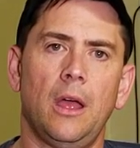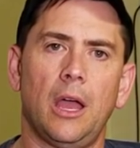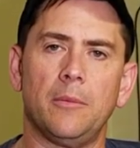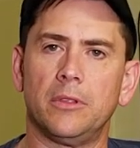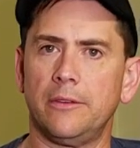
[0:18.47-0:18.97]

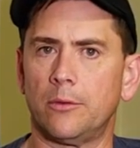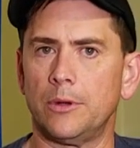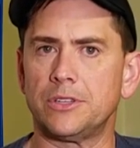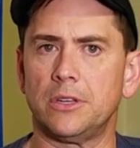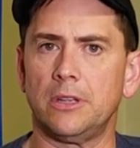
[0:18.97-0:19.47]
I believe
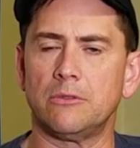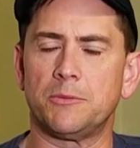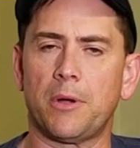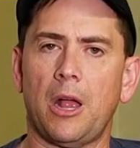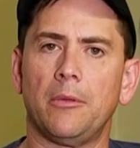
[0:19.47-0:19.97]
originally it was
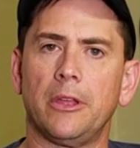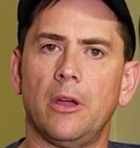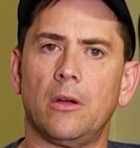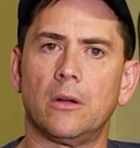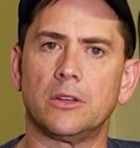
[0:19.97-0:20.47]
probably
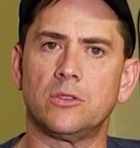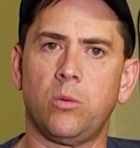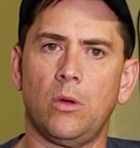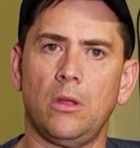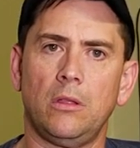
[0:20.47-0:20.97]

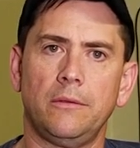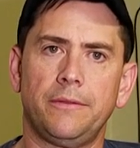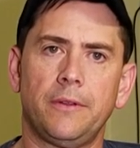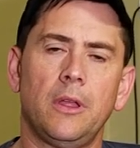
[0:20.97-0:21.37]
R12,